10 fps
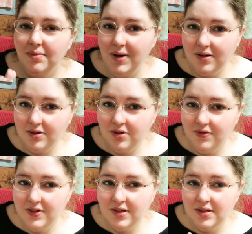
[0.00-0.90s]
the medical
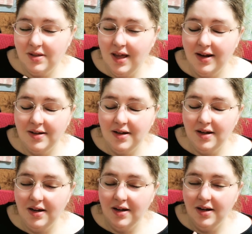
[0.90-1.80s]
service that
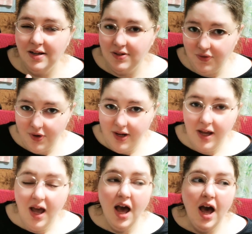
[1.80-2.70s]
is
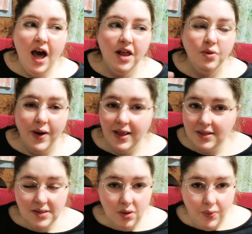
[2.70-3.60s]
free. The wait
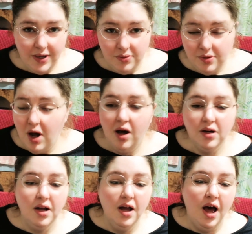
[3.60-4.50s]
lists are way too
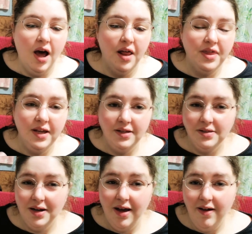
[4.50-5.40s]
long.
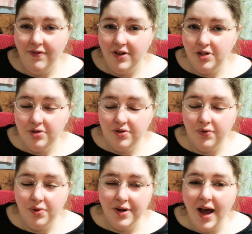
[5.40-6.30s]
Things that I have
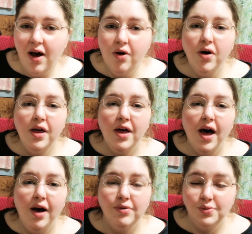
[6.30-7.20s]
issues for now,
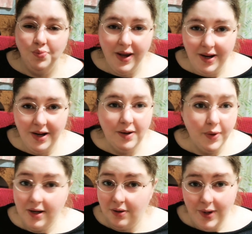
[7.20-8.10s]
I was waiting
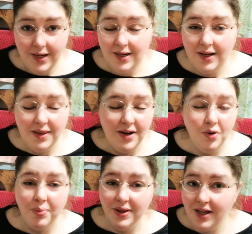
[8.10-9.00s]
and waiting. They don't